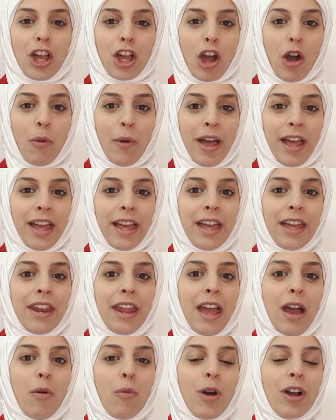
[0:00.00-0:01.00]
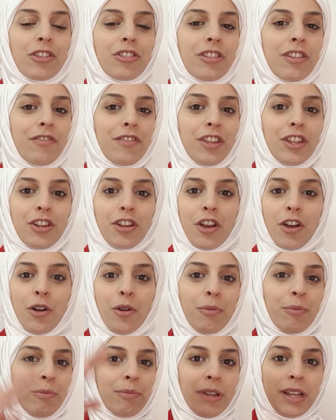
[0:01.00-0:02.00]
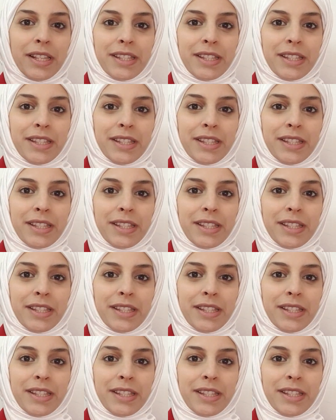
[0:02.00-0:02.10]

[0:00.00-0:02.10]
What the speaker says: go ahead and watch the video.